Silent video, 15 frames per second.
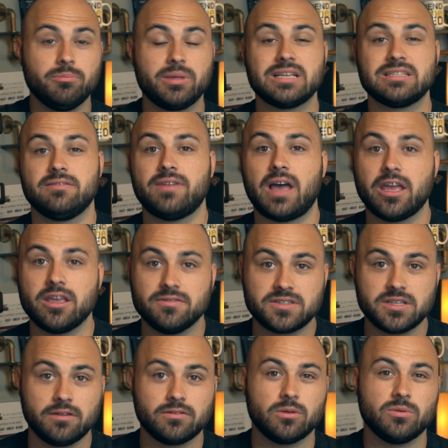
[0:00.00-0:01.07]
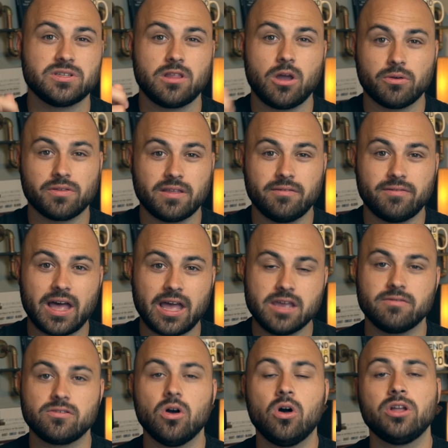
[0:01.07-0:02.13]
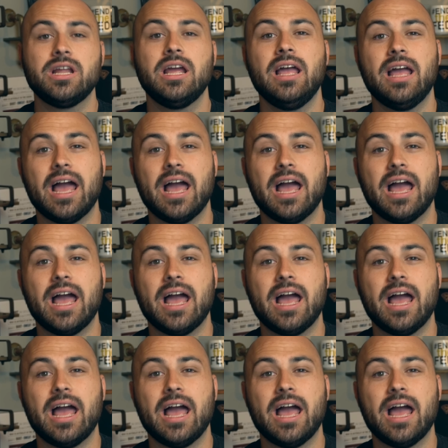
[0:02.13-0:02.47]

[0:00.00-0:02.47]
because the value of silver was lower than the value of gold.